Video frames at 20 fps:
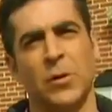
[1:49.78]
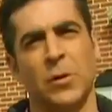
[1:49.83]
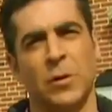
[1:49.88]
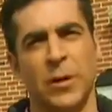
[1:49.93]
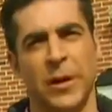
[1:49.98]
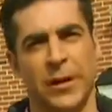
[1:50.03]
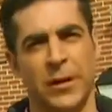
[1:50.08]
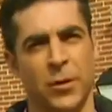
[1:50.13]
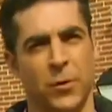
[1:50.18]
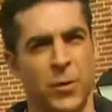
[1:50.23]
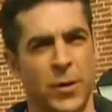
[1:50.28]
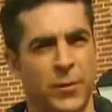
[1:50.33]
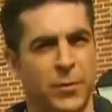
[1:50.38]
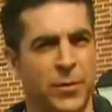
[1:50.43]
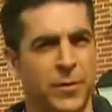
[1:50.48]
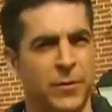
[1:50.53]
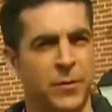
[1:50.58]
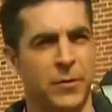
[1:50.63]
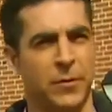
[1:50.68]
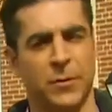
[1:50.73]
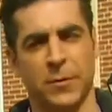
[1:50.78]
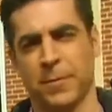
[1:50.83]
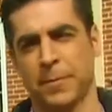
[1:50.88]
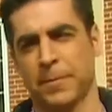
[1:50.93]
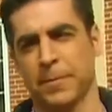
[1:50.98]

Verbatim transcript: So you like your white privilege?